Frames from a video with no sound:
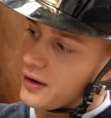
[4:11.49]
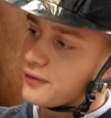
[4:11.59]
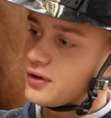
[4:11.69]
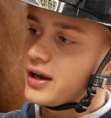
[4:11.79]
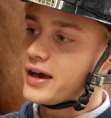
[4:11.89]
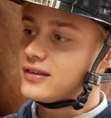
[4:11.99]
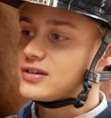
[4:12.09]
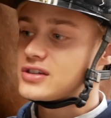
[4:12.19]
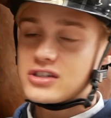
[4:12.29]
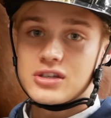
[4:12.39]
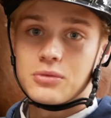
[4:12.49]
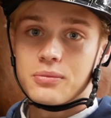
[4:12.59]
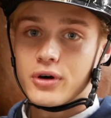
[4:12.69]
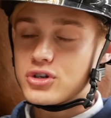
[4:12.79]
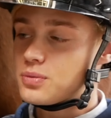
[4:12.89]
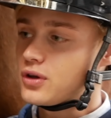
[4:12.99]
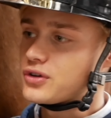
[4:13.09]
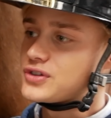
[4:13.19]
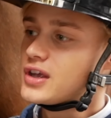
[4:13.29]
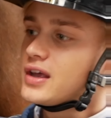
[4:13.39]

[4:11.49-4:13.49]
I like this system the most because